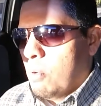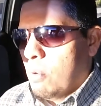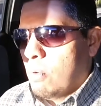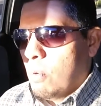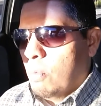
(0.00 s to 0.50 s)

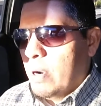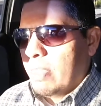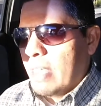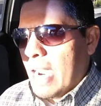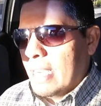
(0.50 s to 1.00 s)

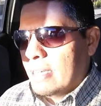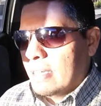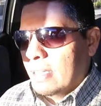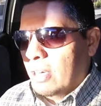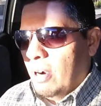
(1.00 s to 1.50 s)
with that,
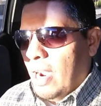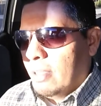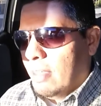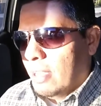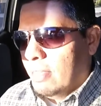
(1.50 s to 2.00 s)

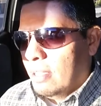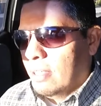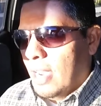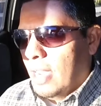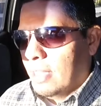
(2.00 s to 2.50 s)
I
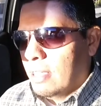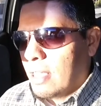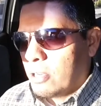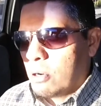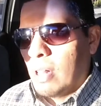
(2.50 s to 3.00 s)
think
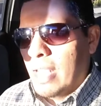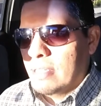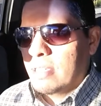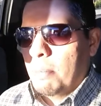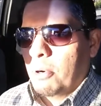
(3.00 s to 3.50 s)
that Google
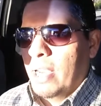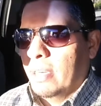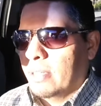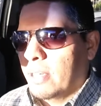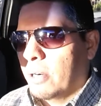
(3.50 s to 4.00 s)
has the upper
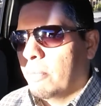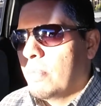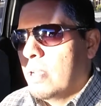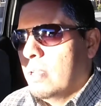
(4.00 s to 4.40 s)
hand here.